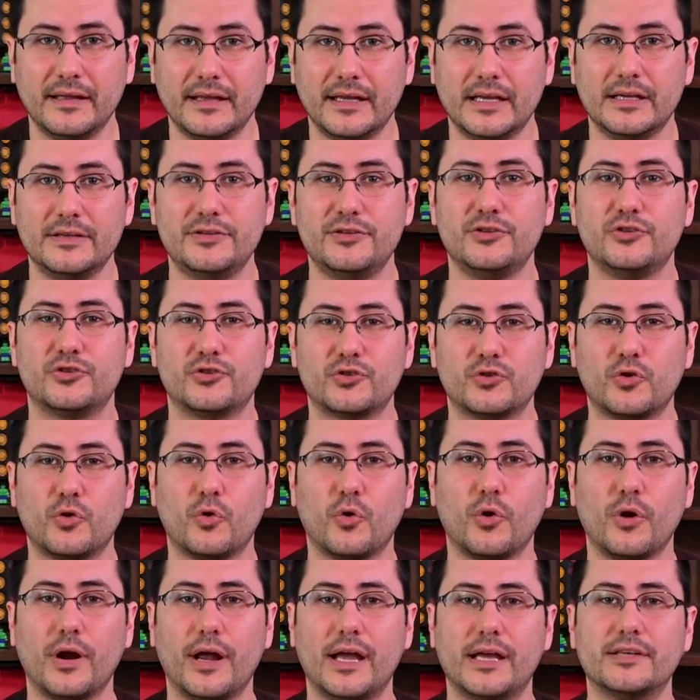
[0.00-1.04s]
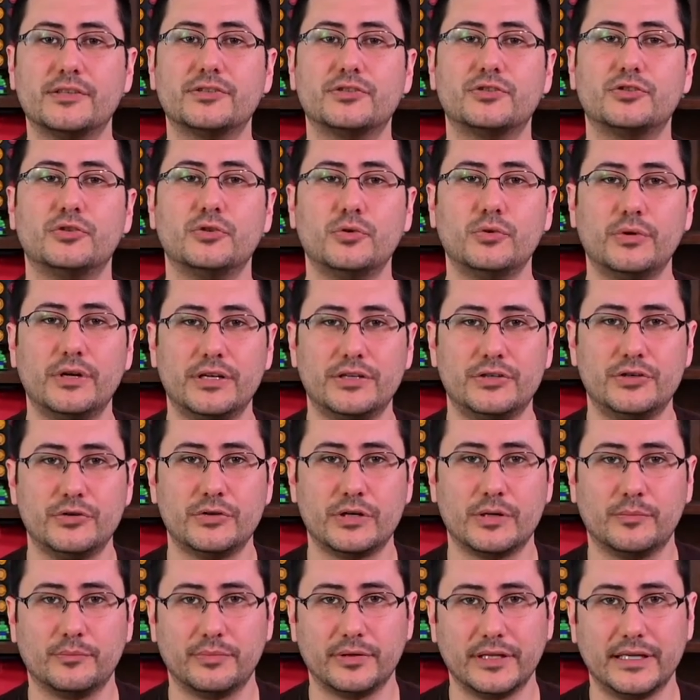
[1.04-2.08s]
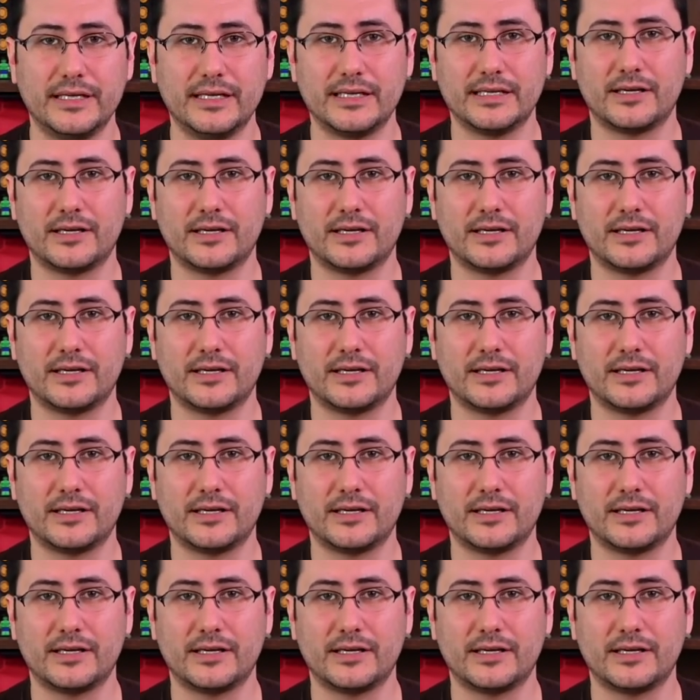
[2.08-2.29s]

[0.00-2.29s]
is you score as soon as you complete a